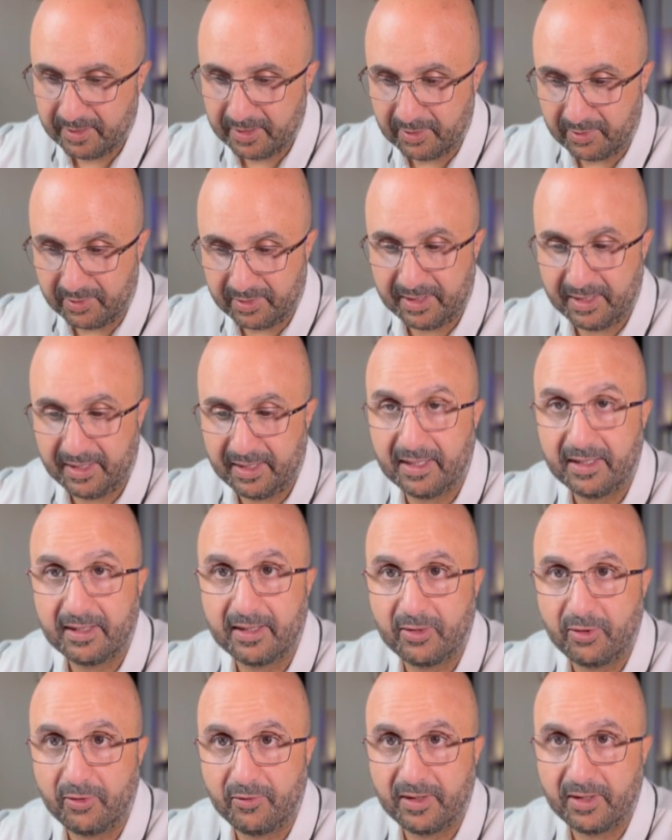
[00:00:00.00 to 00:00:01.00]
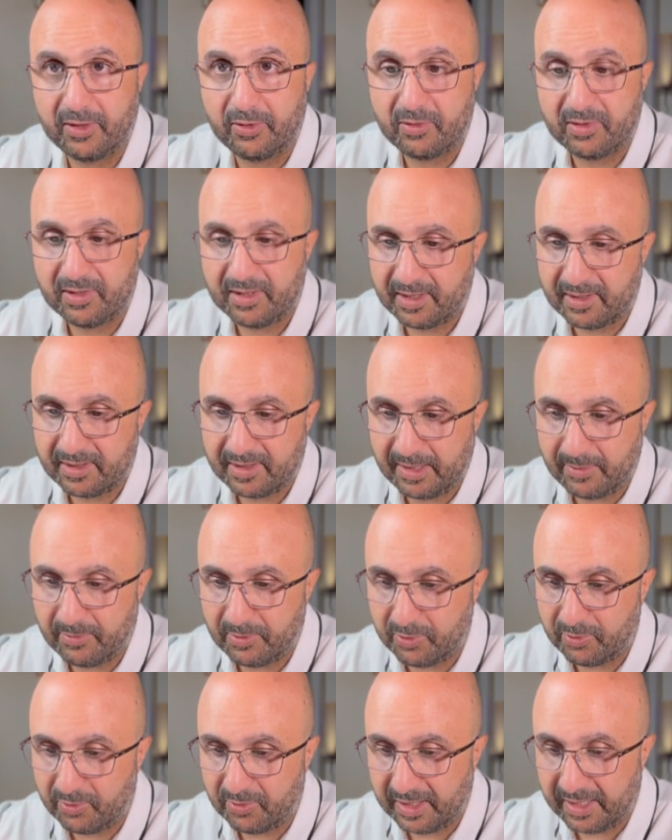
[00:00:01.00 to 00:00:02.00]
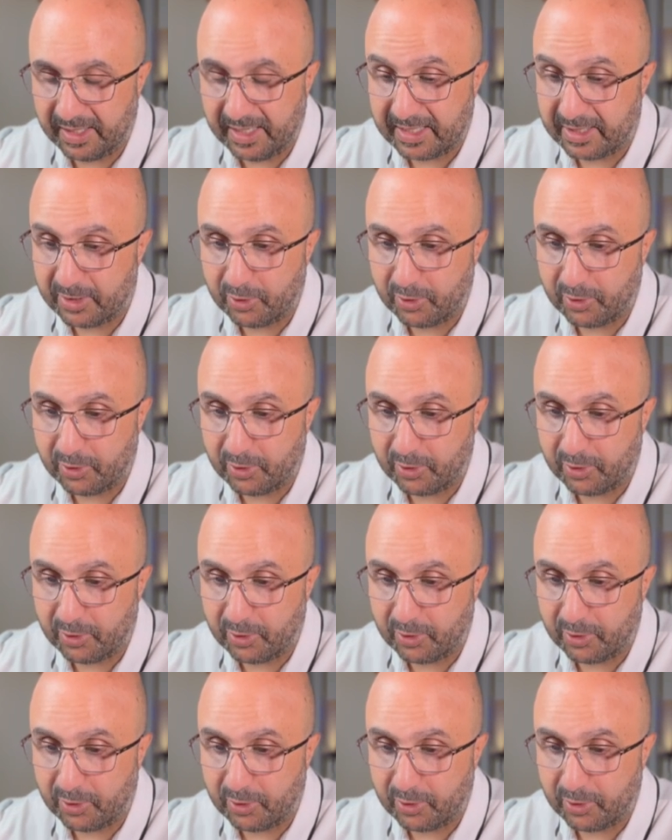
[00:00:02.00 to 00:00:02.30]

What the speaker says: you'll see that the value is still SAM2. It has